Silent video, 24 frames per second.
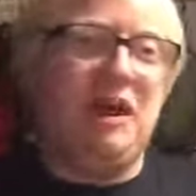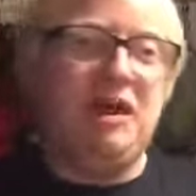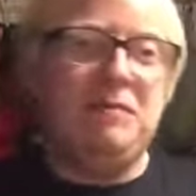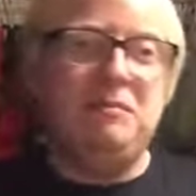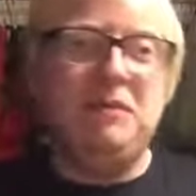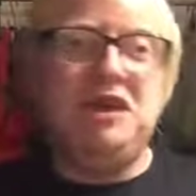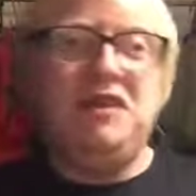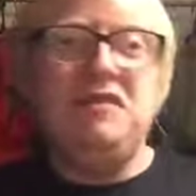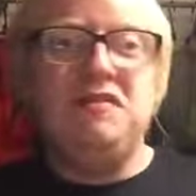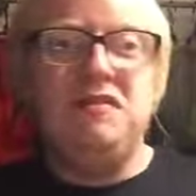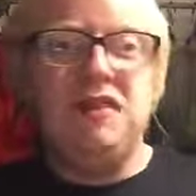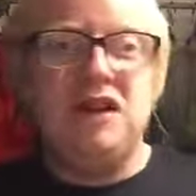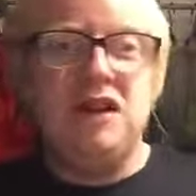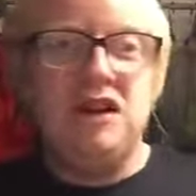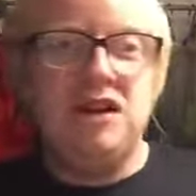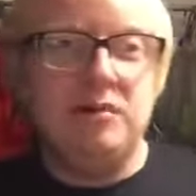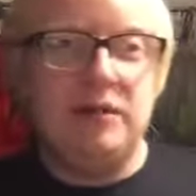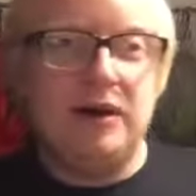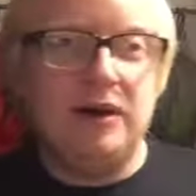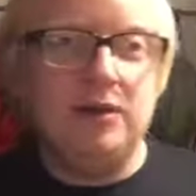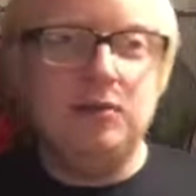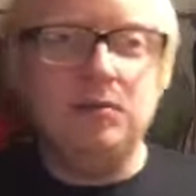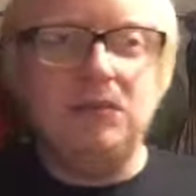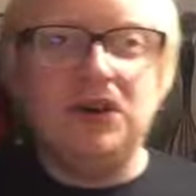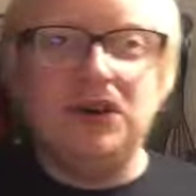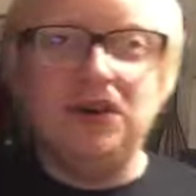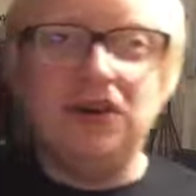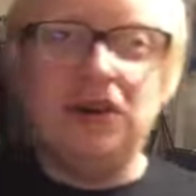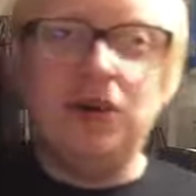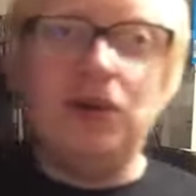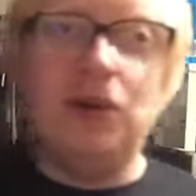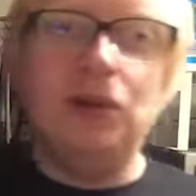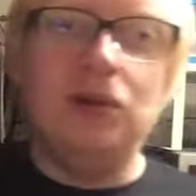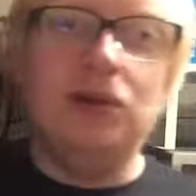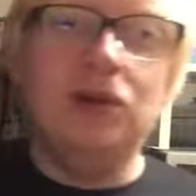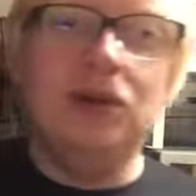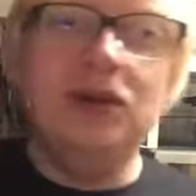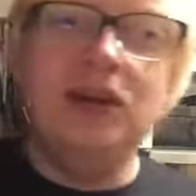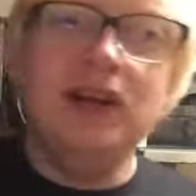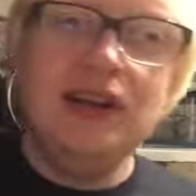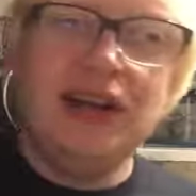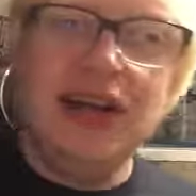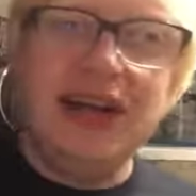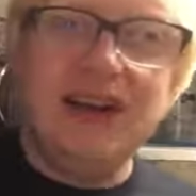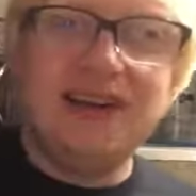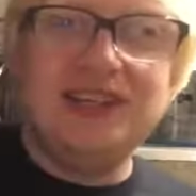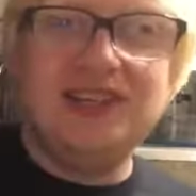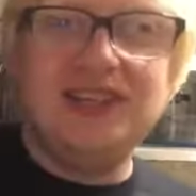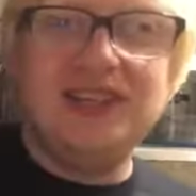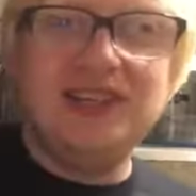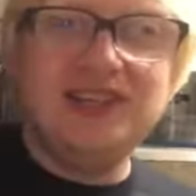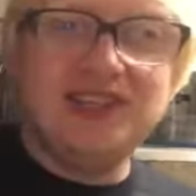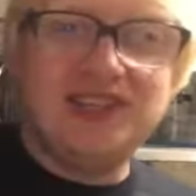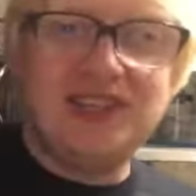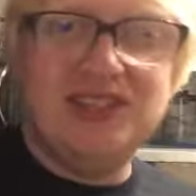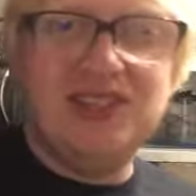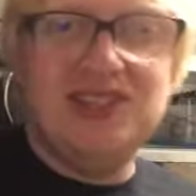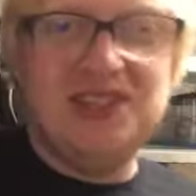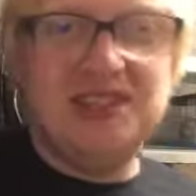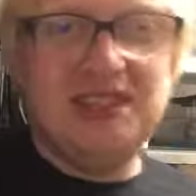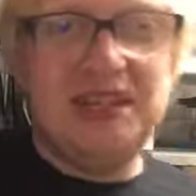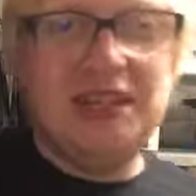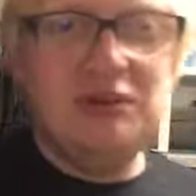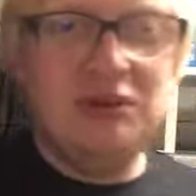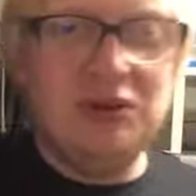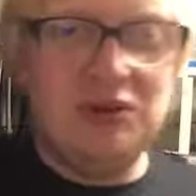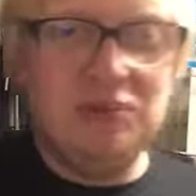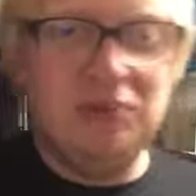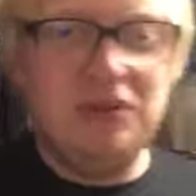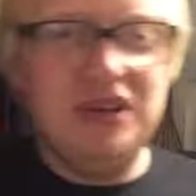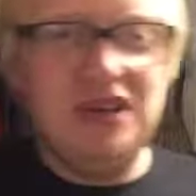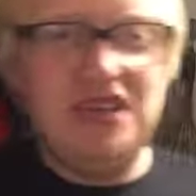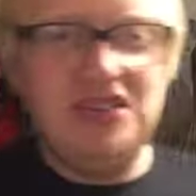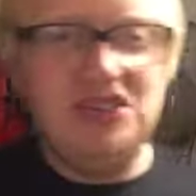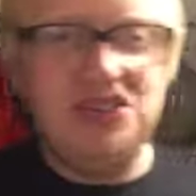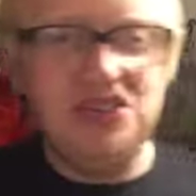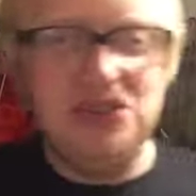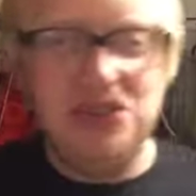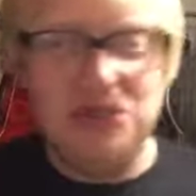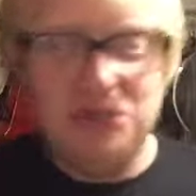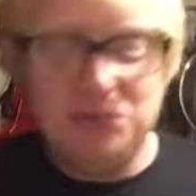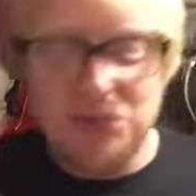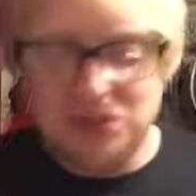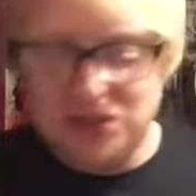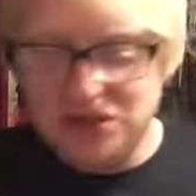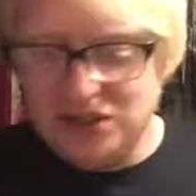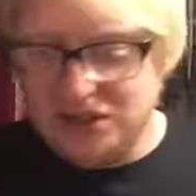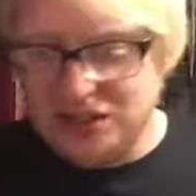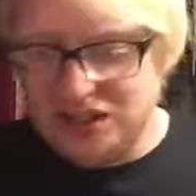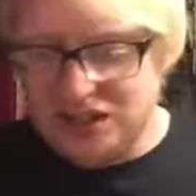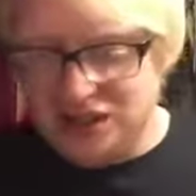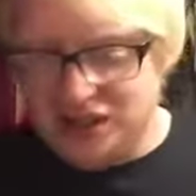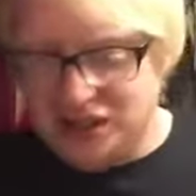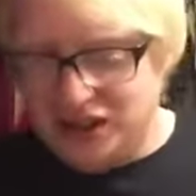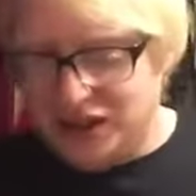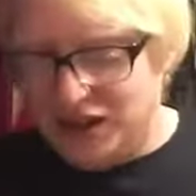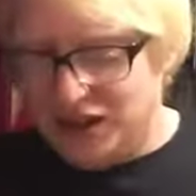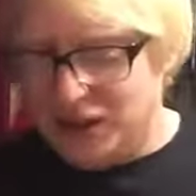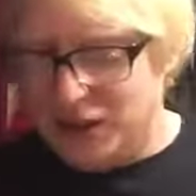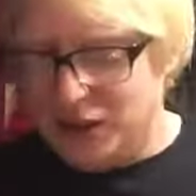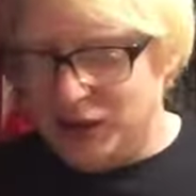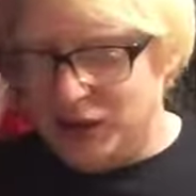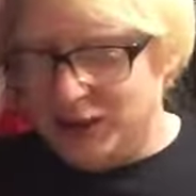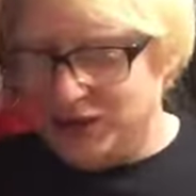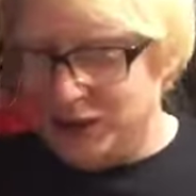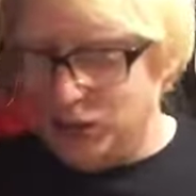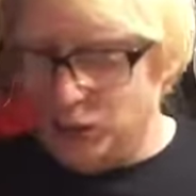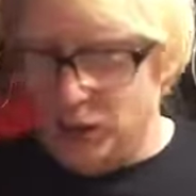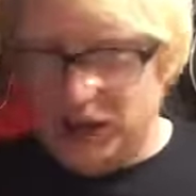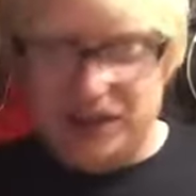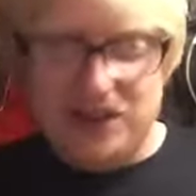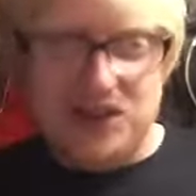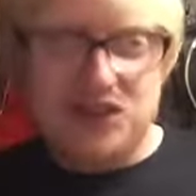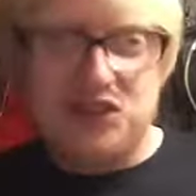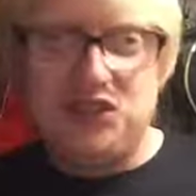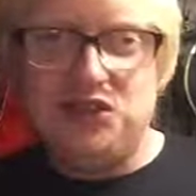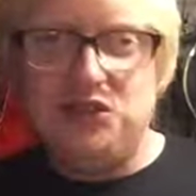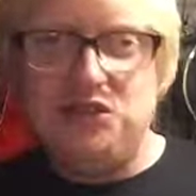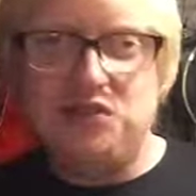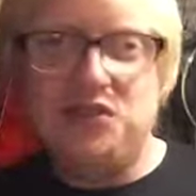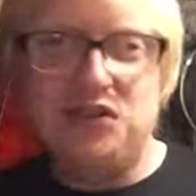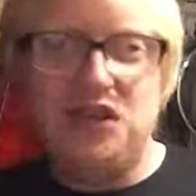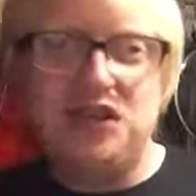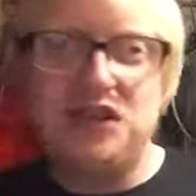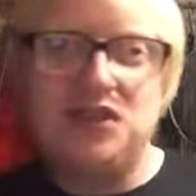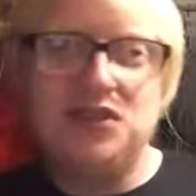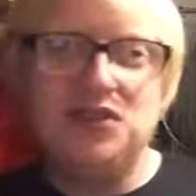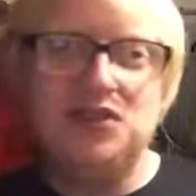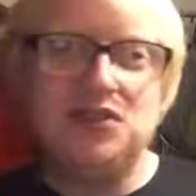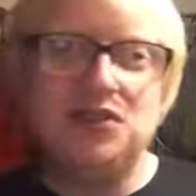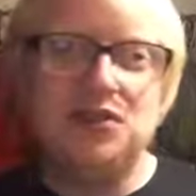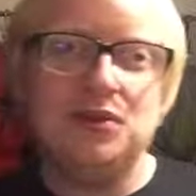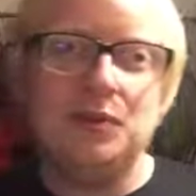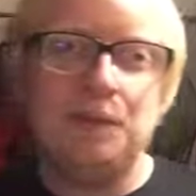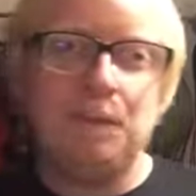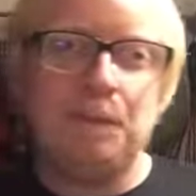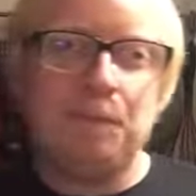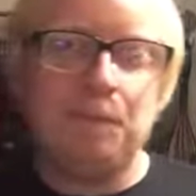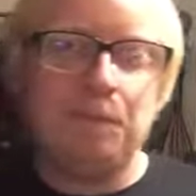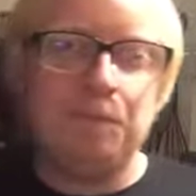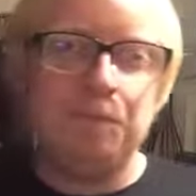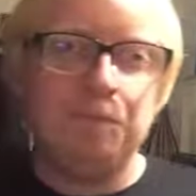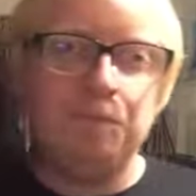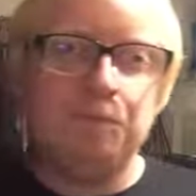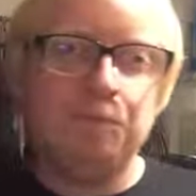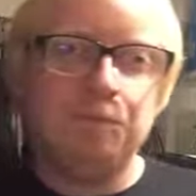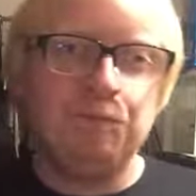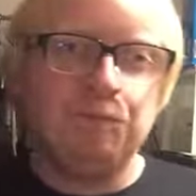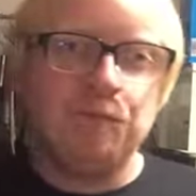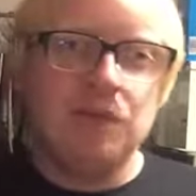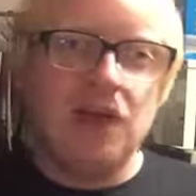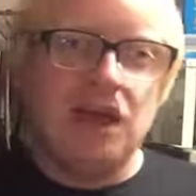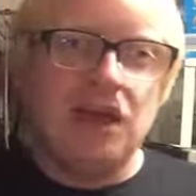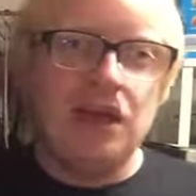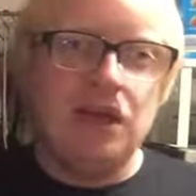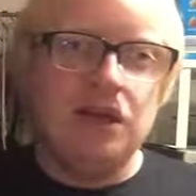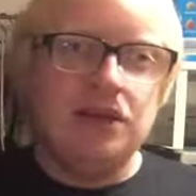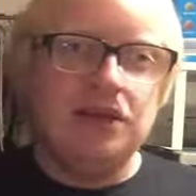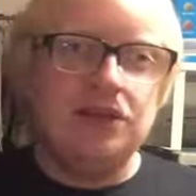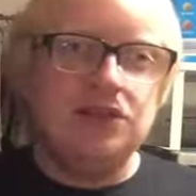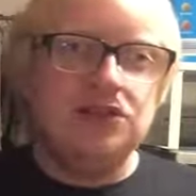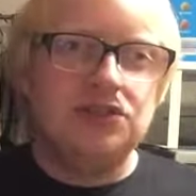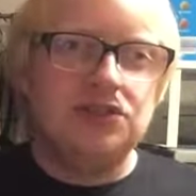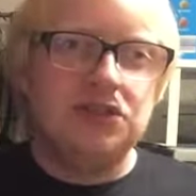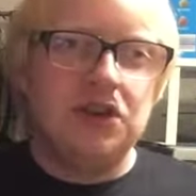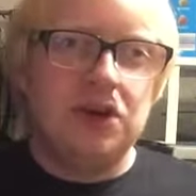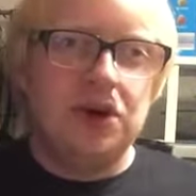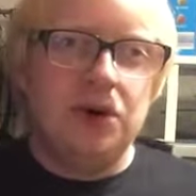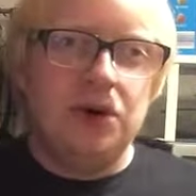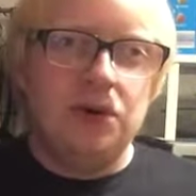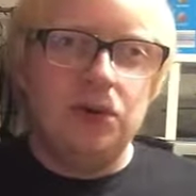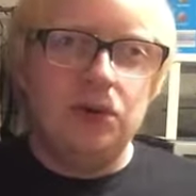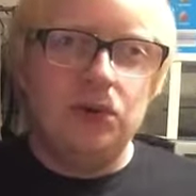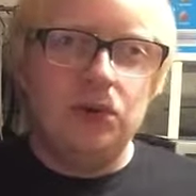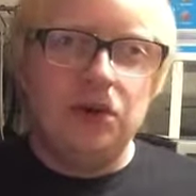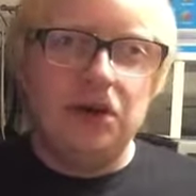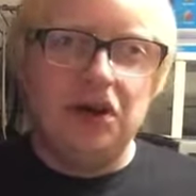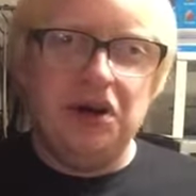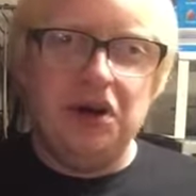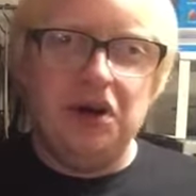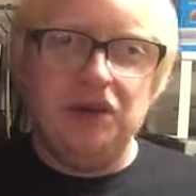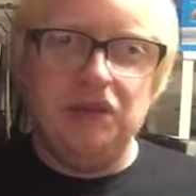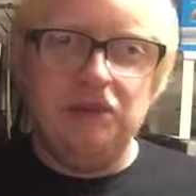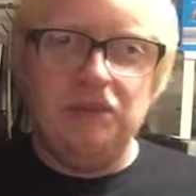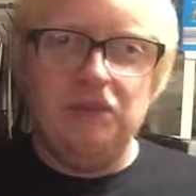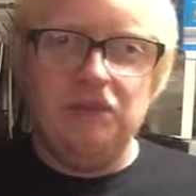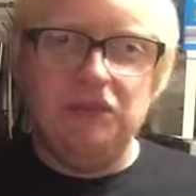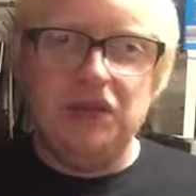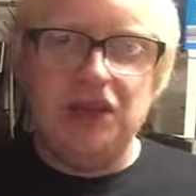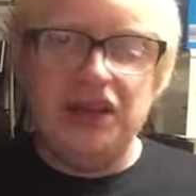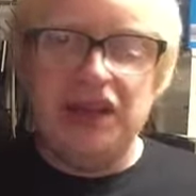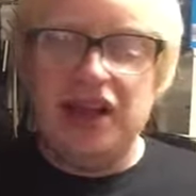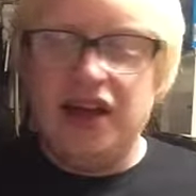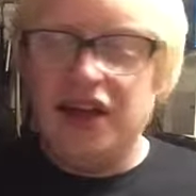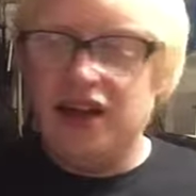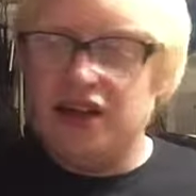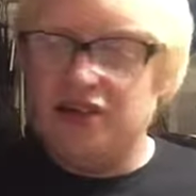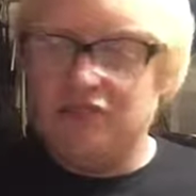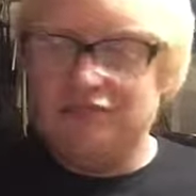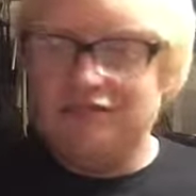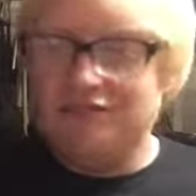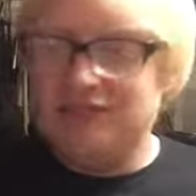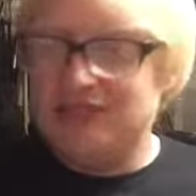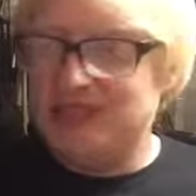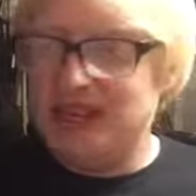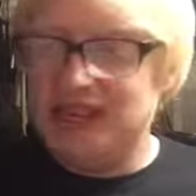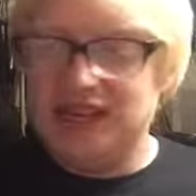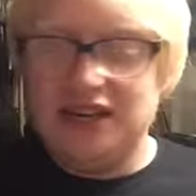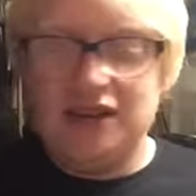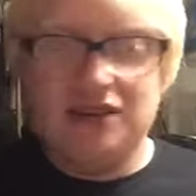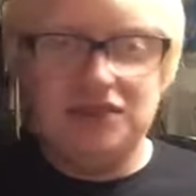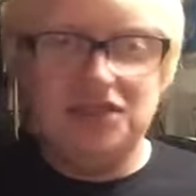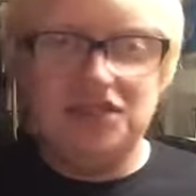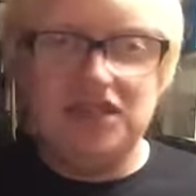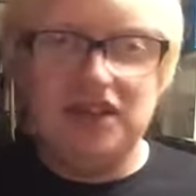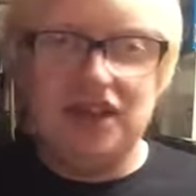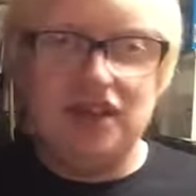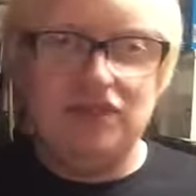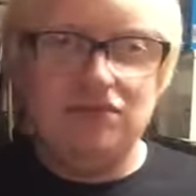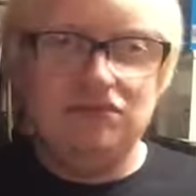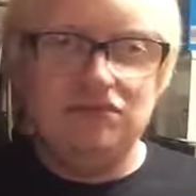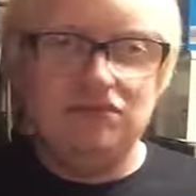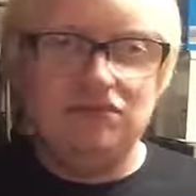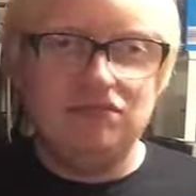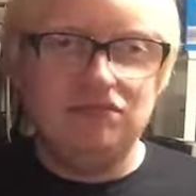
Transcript: made me think about my whole existence here on BeerTube and the way I do things. So yeah, 10 out of 10.